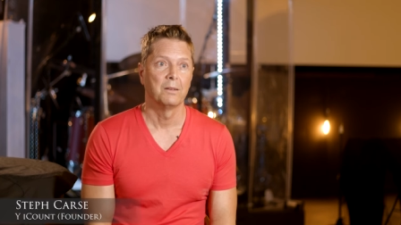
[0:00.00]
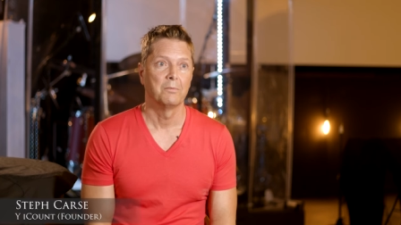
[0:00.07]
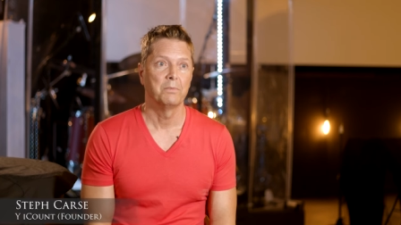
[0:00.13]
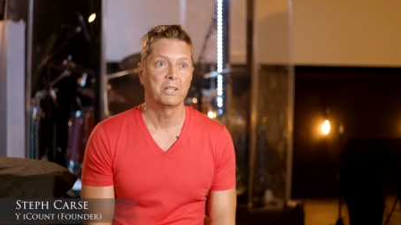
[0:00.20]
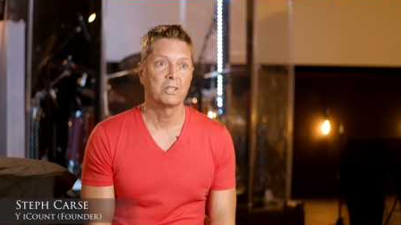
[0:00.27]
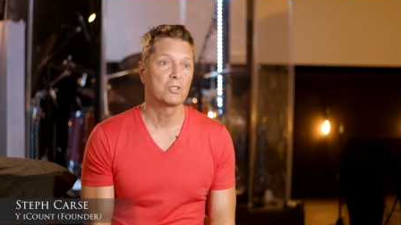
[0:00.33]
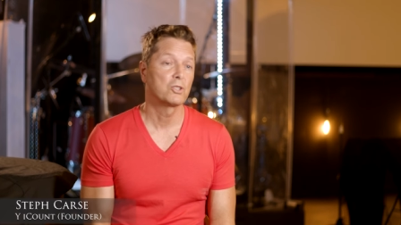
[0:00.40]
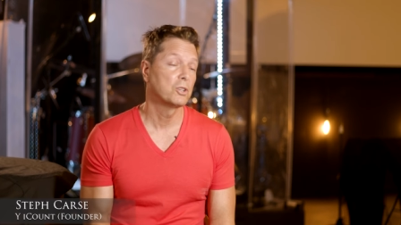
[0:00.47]

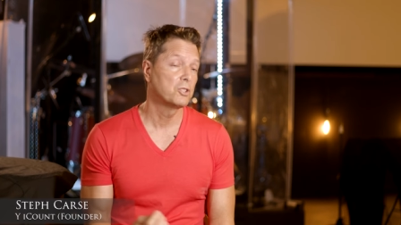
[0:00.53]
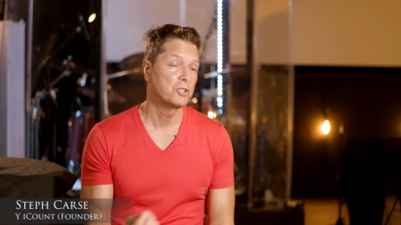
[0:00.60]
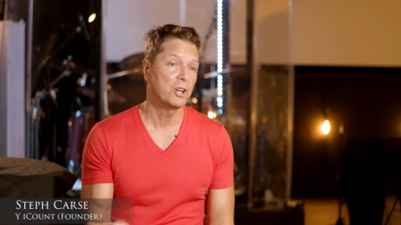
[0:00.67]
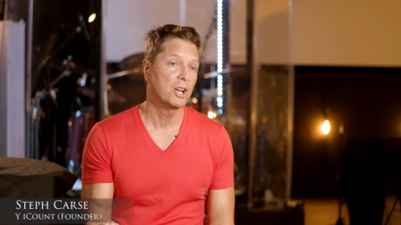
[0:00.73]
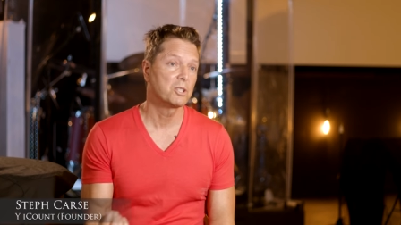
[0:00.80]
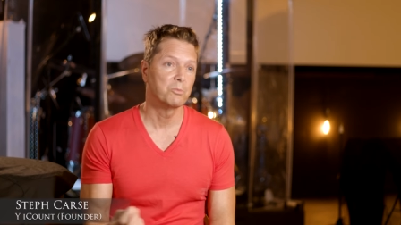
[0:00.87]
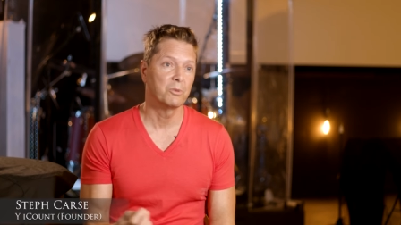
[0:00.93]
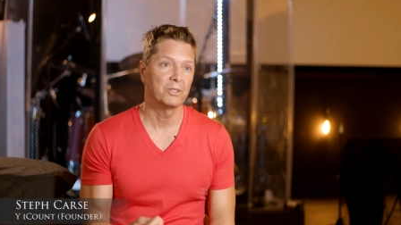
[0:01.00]
because good
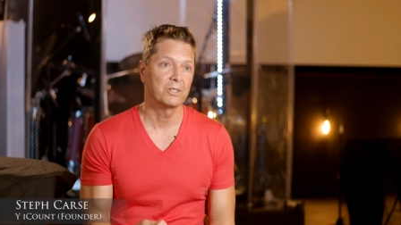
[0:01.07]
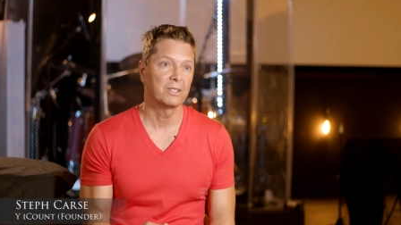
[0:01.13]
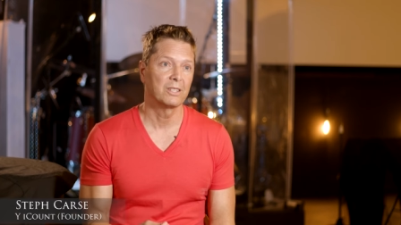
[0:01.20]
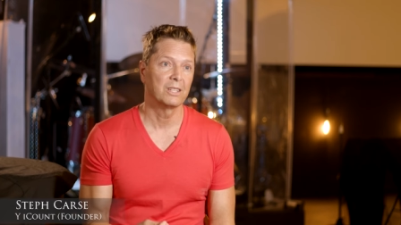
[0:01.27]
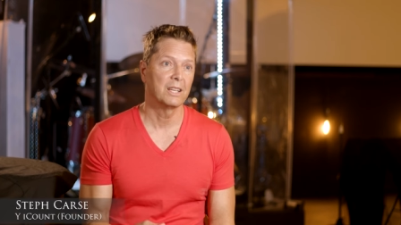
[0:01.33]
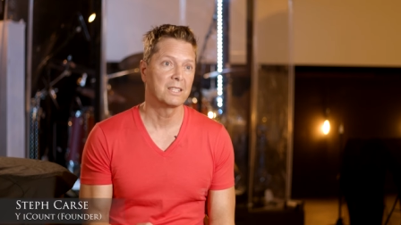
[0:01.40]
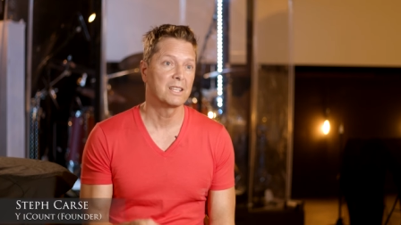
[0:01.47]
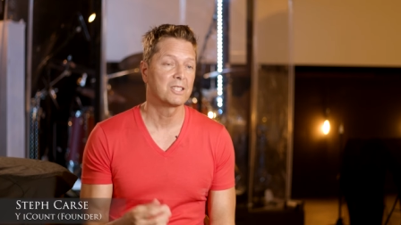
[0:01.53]
judgment
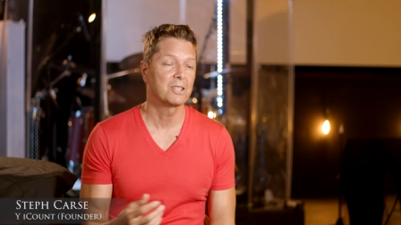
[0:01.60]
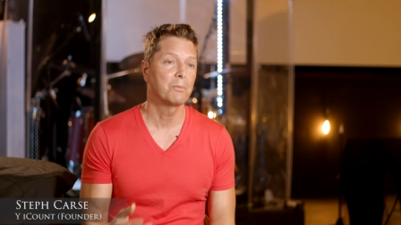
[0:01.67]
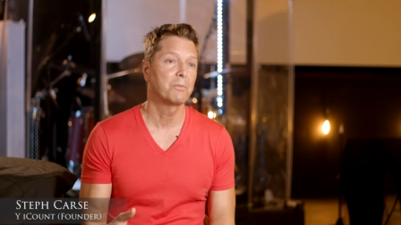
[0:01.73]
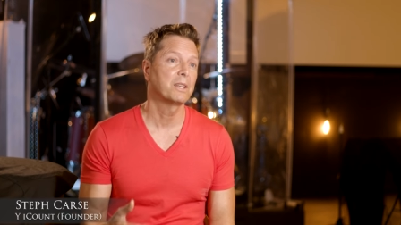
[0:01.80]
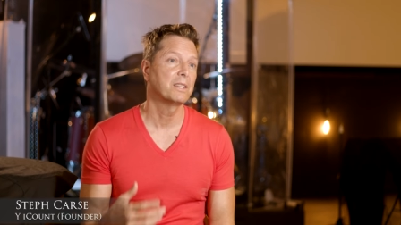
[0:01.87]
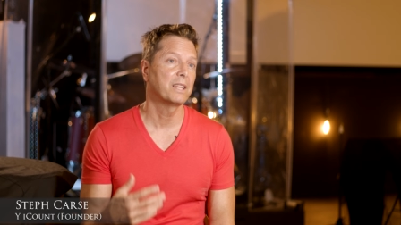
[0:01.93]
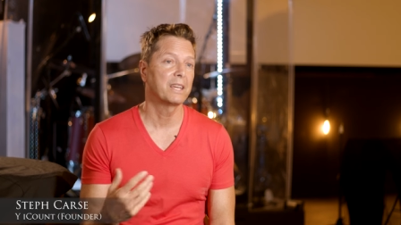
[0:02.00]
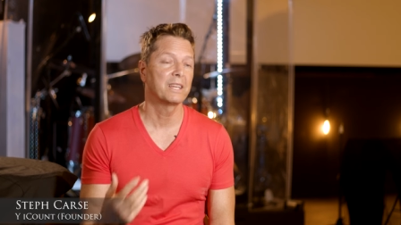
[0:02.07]
isn't
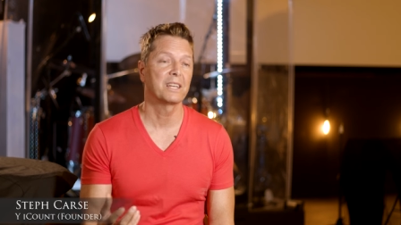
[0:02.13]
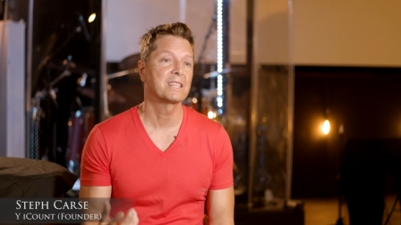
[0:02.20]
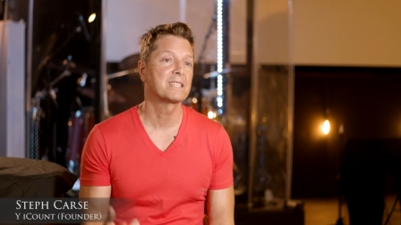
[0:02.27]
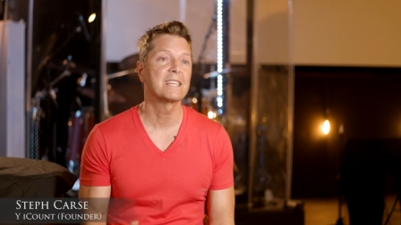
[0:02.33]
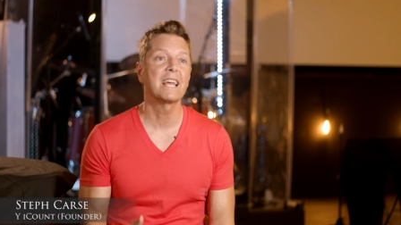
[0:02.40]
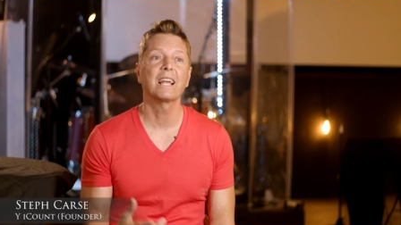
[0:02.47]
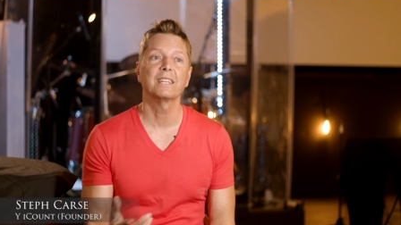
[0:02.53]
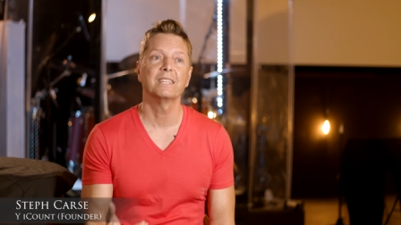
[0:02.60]
something they can
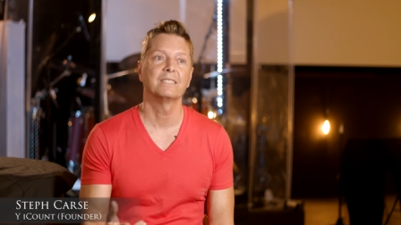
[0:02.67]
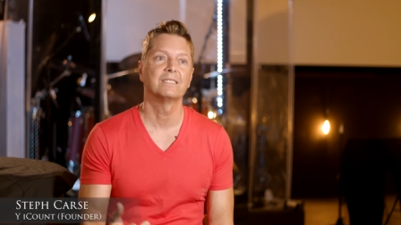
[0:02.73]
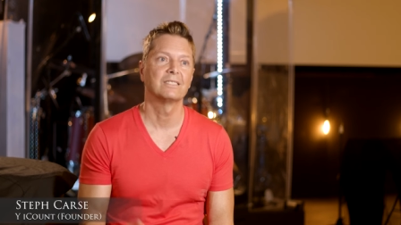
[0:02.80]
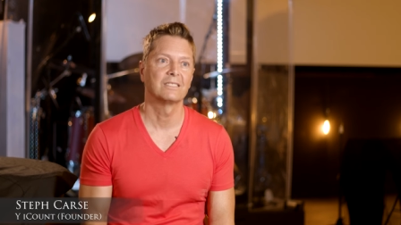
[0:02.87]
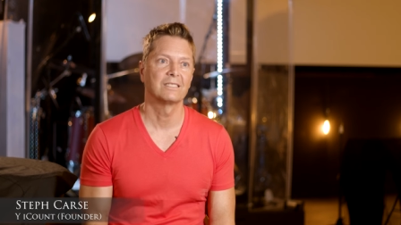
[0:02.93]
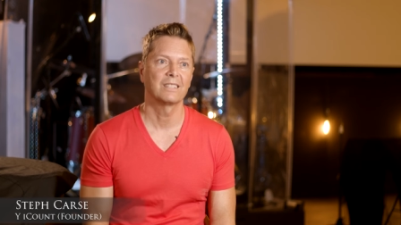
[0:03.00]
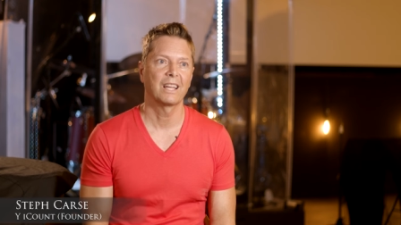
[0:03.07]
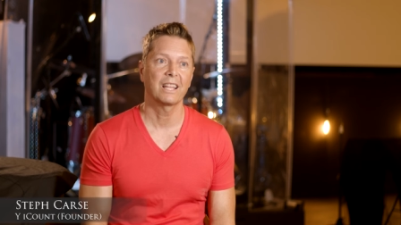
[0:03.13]
excel in,
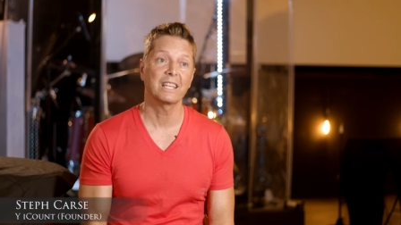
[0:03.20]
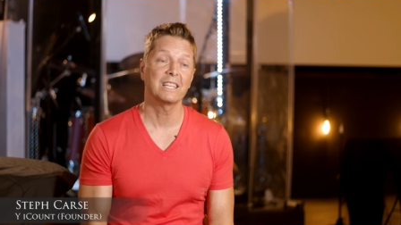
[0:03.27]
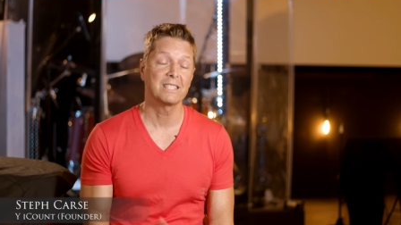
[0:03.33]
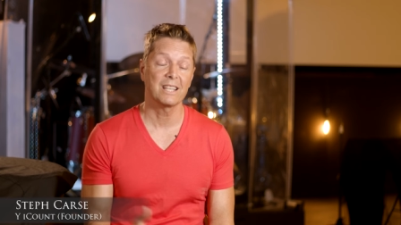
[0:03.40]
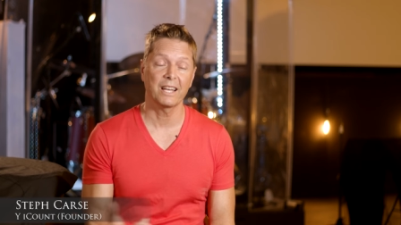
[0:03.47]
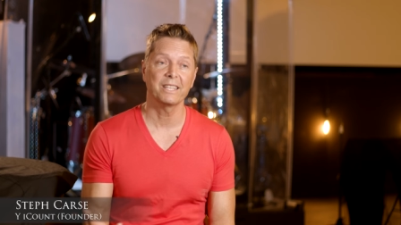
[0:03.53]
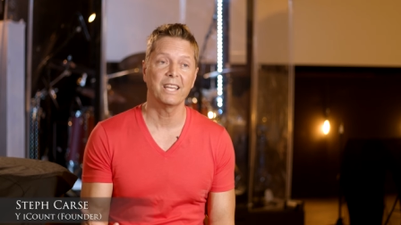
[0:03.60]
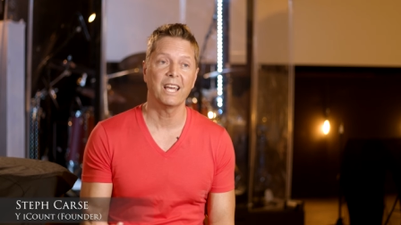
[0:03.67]
at least not